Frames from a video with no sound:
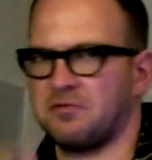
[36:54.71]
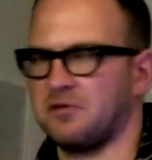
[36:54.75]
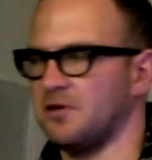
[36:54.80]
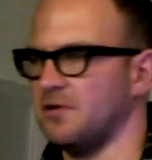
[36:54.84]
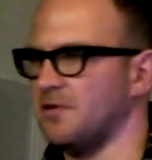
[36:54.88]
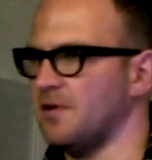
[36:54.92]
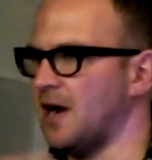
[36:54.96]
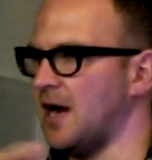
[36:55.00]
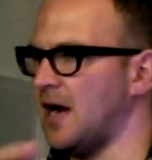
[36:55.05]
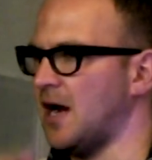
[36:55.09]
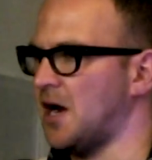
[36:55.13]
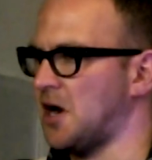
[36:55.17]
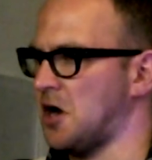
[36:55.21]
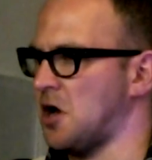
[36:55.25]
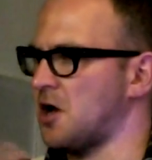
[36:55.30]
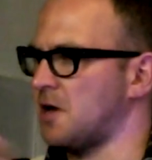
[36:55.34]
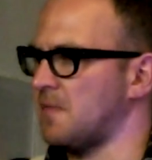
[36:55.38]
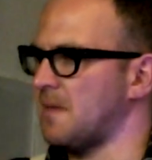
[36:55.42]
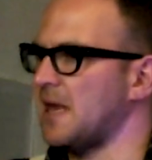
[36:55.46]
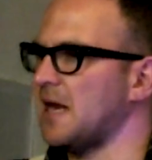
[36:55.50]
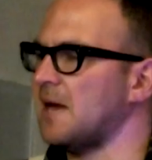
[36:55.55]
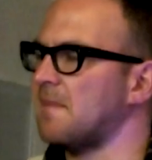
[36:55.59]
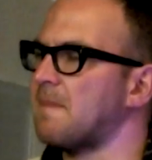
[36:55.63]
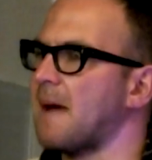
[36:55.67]
through uh, an
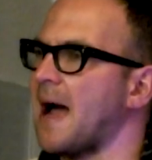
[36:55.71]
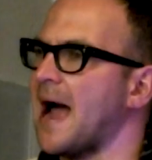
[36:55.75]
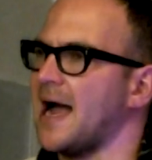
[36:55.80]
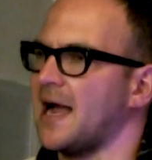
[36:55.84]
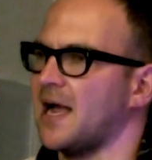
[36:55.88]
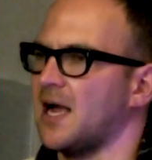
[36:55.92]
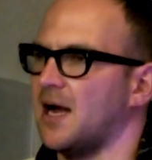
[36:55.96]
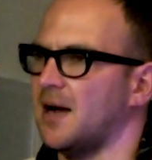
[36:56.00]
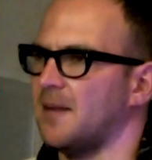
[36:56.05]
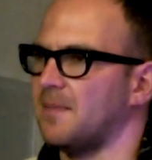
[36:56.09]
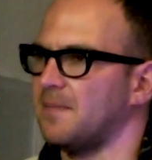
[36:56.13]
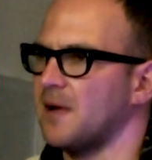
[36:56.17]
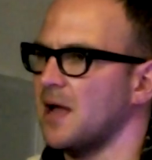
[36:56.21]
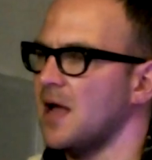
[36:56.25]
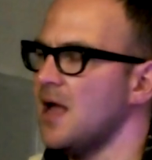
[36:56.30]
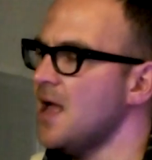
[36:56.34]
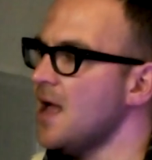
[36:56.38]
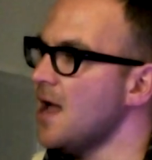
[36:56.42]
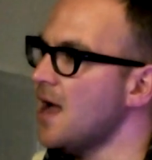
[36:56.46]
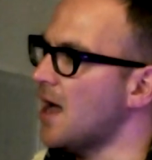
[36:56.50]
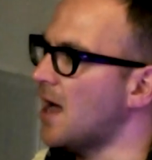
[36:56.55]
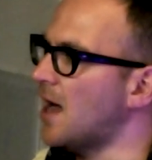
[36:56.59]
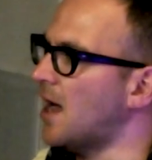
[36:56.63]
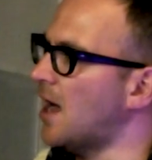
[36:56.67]
automated backup.
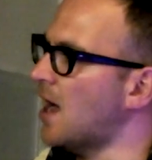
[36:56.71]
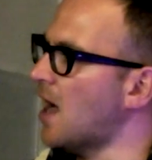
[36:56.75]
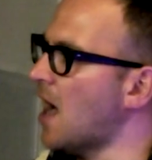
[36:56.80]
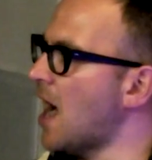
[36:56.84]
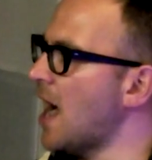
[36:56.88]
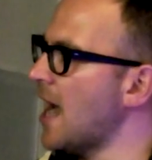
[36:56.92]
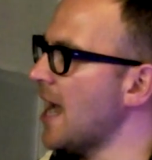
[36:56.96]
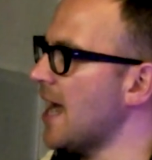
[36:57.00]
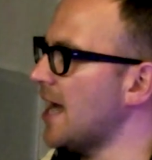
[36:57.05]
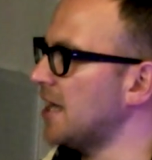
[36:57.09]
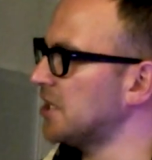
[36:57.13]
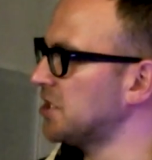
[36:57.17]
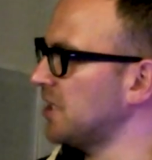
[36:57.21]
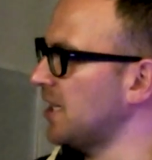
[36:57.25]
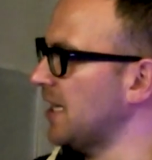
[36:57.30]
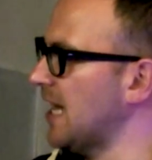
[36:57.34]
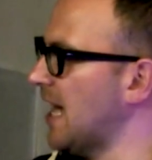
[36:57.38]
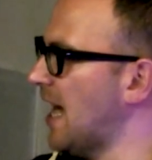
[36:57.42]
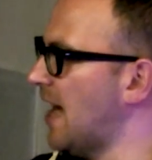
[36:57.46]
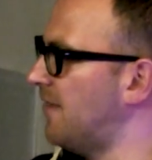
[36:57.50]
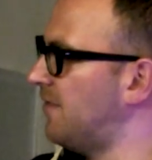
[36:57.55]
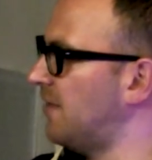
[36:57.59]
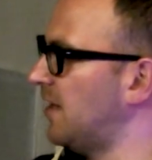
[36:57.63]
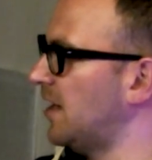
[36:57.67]
Uh, I
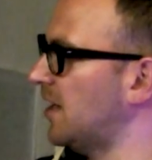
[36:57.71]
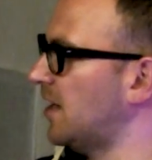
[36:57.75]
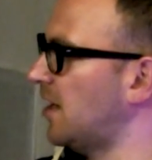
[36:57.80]
actually have a